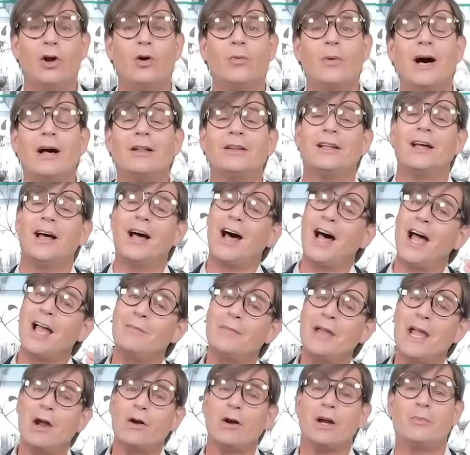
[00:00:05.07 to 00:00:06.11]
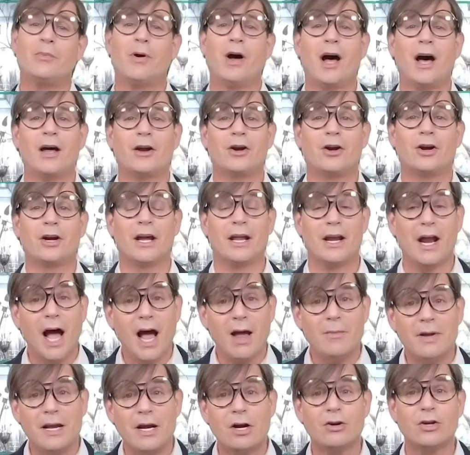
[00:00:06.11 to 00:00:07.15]
Well, I'm Harry Potter, and
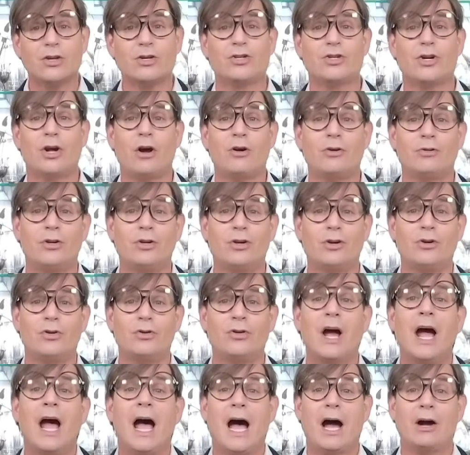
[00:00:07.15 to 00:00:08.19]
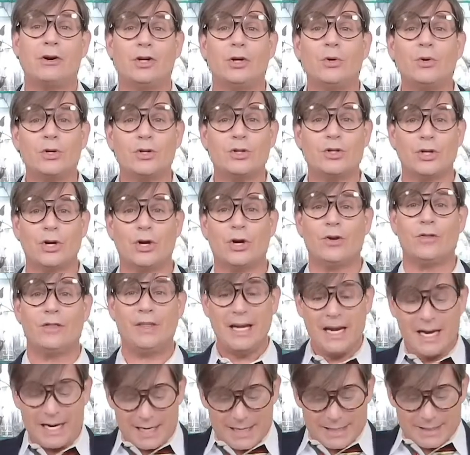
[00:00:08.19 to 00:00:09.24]
I'm here to show you how you can turn
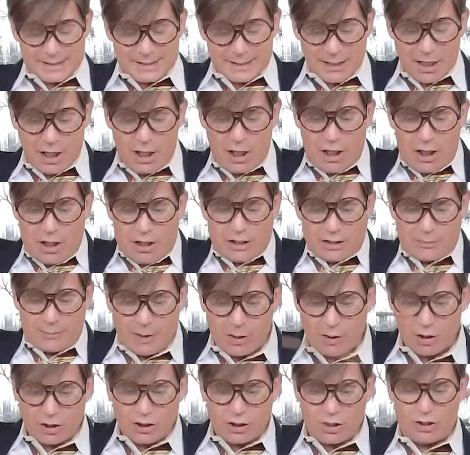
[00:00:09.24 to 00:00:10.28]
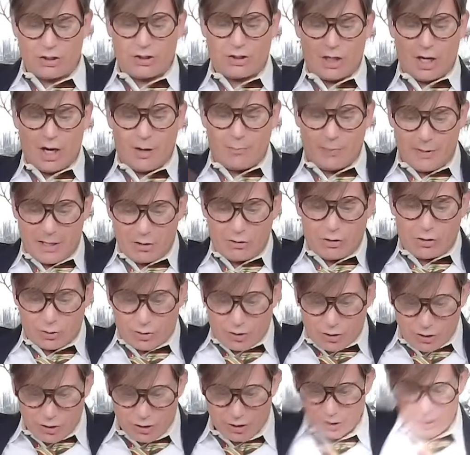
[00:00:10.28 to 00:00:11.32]
these spiritus
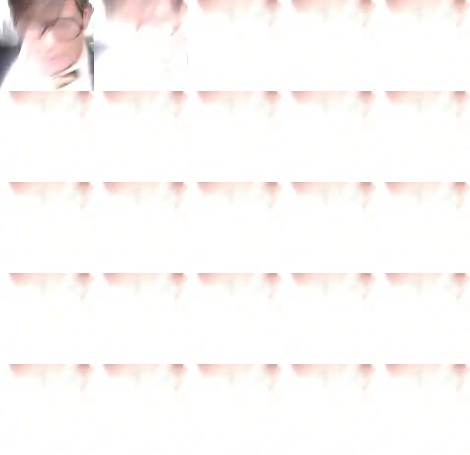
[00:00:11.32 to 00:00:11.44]
apirus,